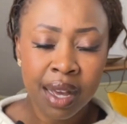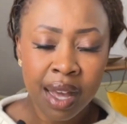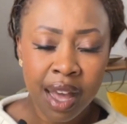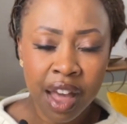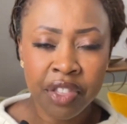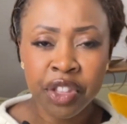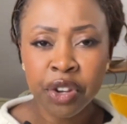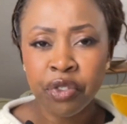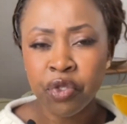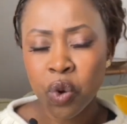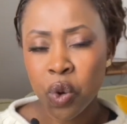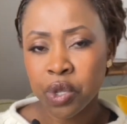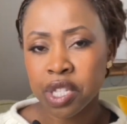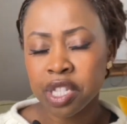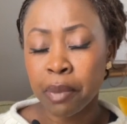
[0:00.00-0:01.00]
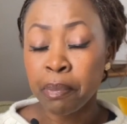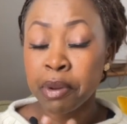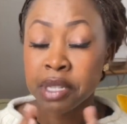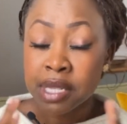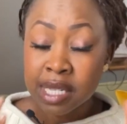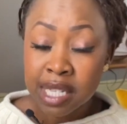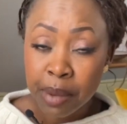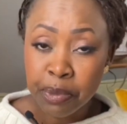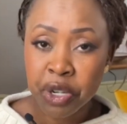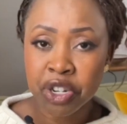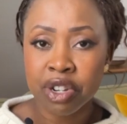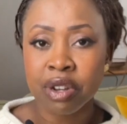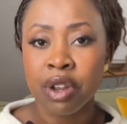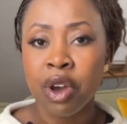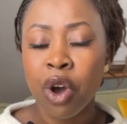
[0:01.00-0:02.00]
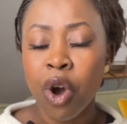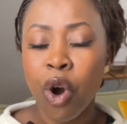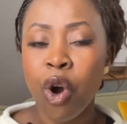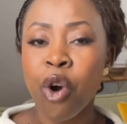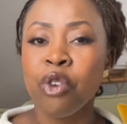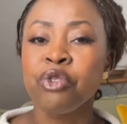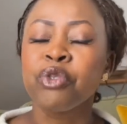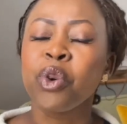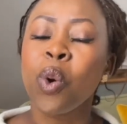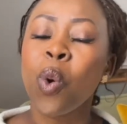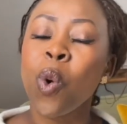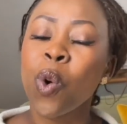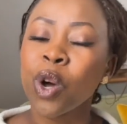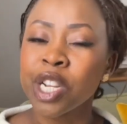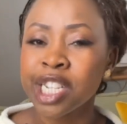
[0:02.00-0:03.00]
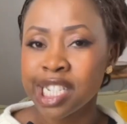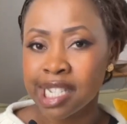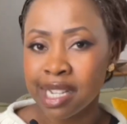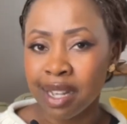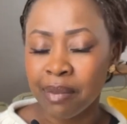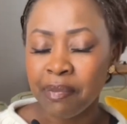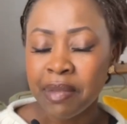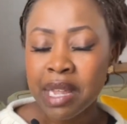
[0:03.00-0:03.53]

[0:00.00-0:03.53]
And then of course, the perception of quality.